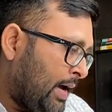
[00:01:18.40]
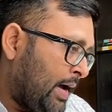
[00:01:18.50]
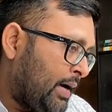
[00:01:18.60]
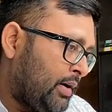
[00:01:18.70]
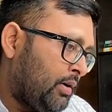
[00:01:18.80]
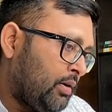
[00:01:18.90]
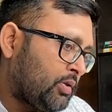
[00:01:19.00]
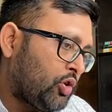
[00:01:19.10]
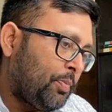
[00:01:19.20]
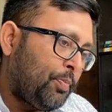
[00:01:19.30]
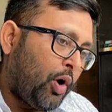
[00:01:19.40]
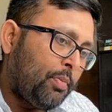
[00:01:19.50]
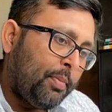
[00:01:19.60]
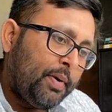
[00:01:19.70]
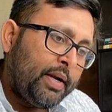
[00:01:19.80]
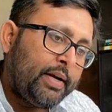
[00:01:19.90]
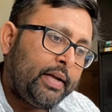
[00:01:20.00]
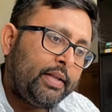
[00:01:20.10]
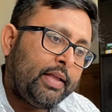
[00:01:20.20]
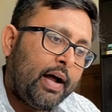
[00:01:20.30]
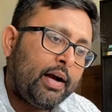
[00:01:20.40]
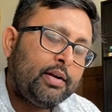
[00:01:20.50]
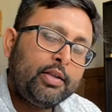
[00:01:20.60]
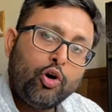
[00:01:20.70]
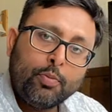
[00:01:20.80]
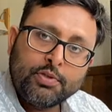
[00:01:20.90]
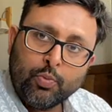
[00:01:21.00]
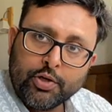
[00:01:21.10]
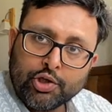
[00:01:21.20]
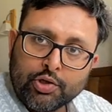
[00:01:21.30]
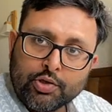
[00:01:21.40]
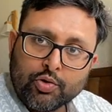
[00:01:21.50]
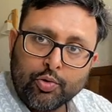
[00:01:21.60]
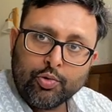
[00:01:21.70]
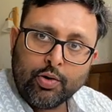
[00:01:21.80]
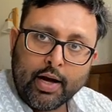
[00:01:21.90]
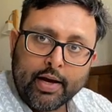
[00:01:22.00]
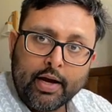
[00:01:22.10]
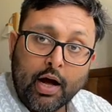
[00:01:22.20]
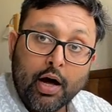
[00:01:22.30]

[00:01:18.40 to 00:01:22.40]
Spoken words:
And so the probability that the observation is going to lie